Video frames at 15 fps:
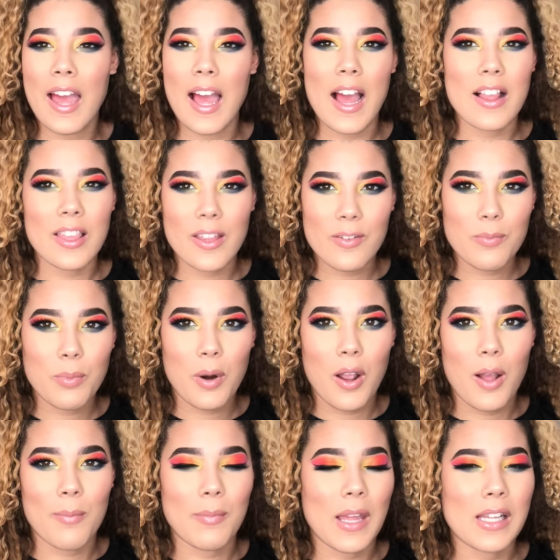I love
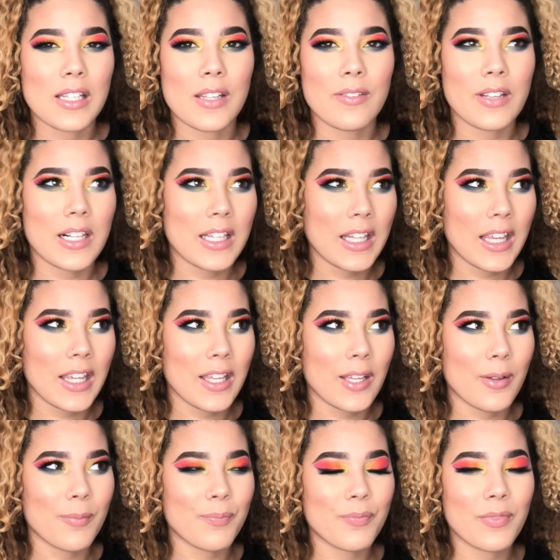prom. I love the
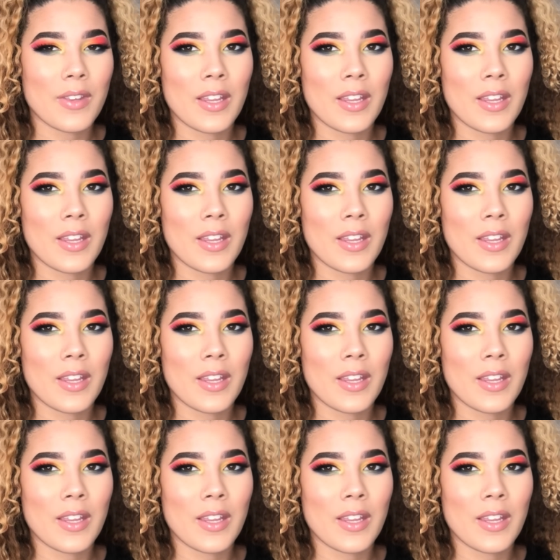glam,